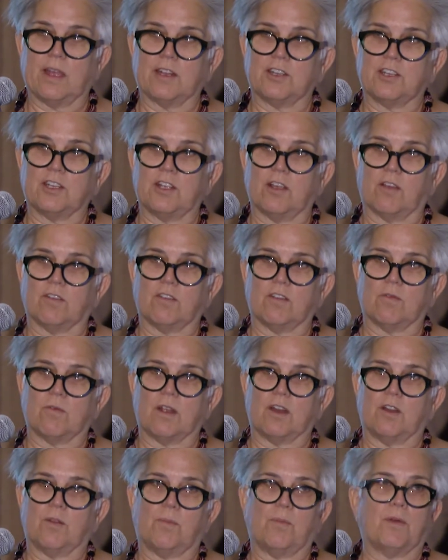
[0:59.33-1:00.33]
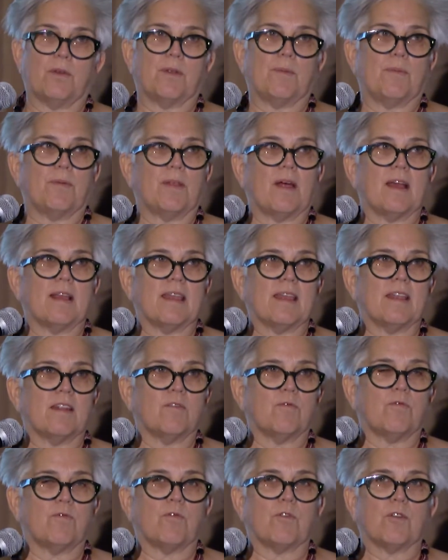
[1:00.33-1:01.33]
she also wanted to put a plug
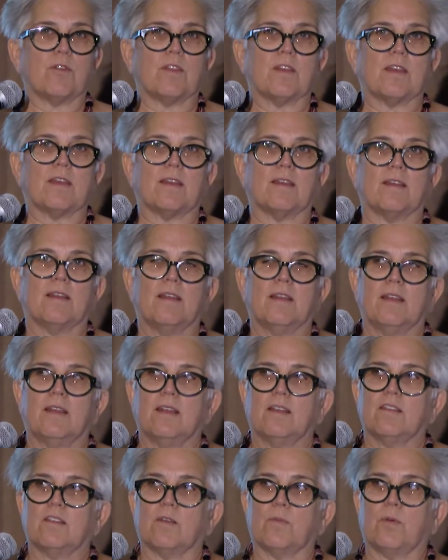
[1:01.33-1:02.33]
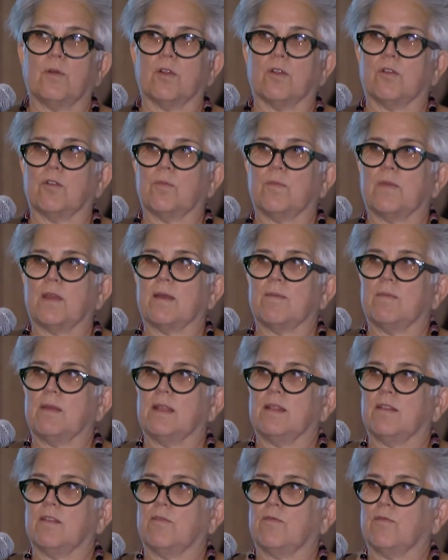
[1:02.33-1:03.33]
in for the support group that
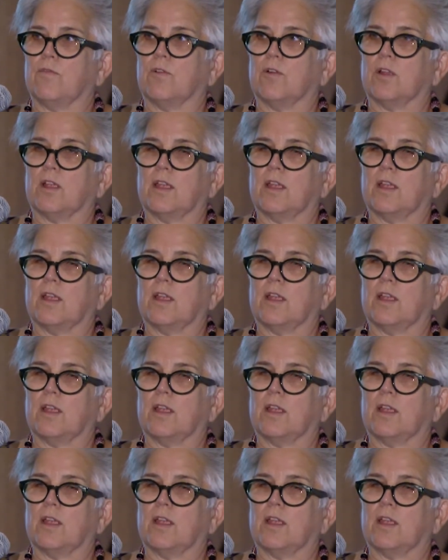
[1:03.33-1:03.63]
meets for